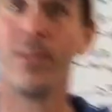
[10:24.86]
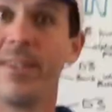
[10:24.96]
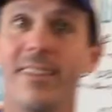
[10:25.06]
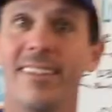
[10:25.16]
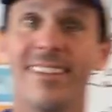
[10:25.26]

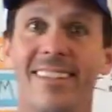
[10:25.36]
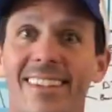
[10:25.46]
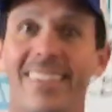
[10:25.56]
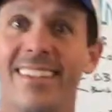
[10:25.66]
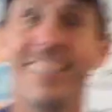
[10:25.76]
with one of
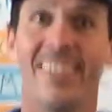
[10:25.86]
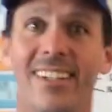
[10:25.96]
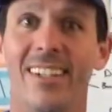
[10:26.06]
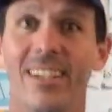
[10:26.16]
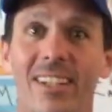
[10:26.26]
my
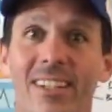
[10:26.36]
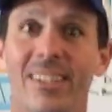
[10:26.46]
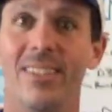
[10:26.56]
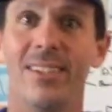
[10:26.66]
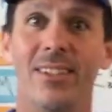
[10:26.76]
cousins
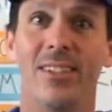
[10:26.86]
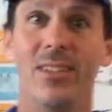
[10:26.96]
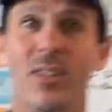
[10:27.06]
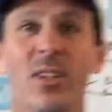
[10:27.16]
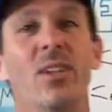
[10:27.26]

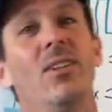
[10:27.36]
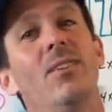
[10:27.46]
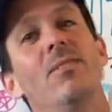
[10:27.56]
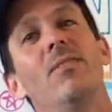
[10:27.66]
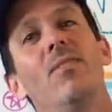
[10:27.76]
to
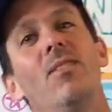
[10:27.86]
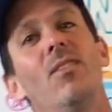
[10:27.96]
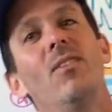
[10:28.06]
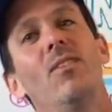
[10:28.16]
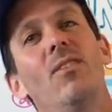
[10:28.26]
the
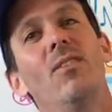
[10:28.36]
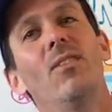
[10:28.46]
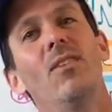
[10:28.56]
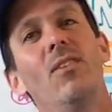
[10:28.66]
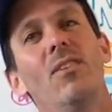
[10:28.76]

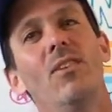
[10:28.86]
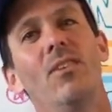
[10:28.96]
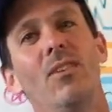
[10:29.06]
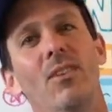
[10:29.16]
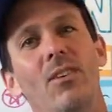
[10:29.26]

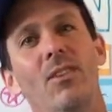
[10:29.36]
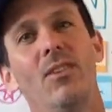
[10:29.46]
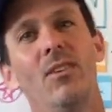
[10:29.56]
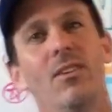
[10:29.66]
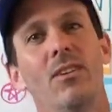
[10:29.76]
Minnesota,
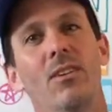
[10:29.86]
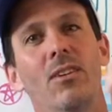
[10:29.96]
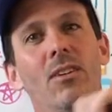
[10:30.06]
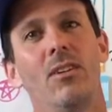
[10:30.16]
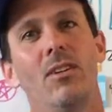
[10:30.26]

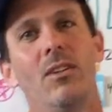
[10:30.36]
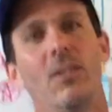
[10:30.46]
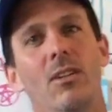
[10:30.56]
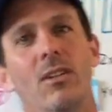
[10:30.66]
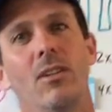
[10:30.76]

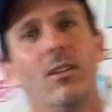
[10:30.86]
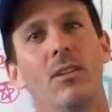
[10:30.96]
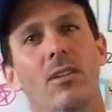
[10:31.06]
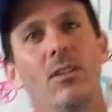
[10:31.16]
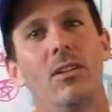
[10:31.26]
where they have
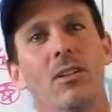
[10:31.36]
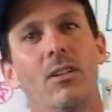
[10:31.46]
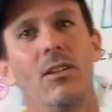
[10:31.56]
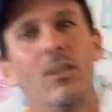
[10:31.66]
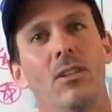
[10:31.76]
the
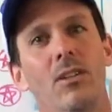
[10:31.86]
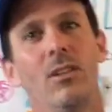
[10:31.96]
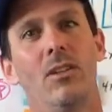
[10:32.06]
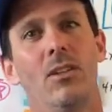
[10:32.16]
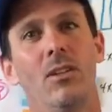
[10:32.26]
big
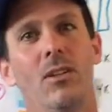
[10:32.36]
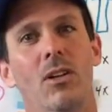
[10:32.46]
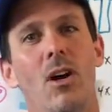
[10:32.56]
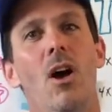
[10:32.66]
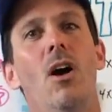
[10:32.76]
woolly
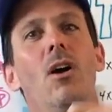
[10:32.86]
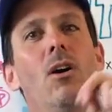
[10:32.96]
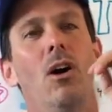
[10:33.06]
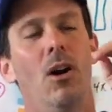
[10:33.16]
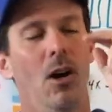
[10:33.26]

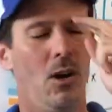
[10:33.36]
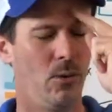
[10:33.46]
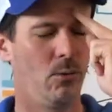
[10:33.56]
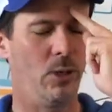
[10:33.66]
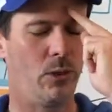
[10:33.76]
mammoth.
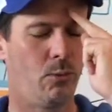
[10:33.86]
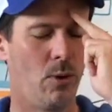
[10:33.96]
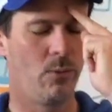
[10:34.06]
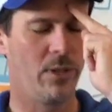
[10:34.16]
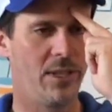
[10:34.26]
Oh, which
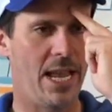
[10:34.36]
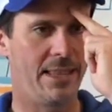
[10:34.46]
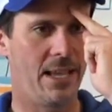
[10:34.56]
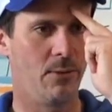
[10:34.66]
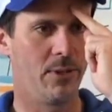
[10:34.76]
one was
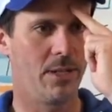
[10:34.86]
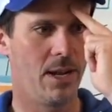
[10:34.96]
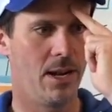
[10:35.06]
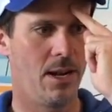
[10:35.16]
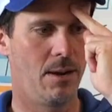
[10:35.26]
that? That was
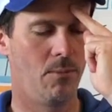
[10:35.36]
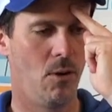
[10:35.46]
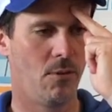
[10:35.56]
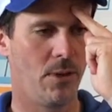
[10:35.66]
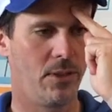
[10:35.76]

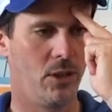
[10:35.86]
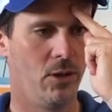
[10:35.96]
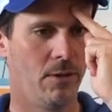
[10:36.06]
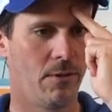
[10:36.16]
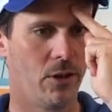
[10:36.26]
over at the
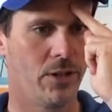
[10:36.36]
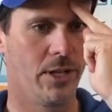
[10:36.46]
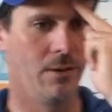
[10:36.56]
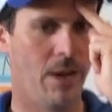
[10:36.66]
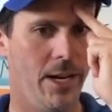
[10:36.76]

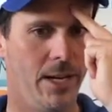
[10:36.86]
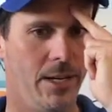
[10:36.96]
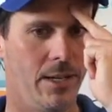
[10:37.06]
university, right?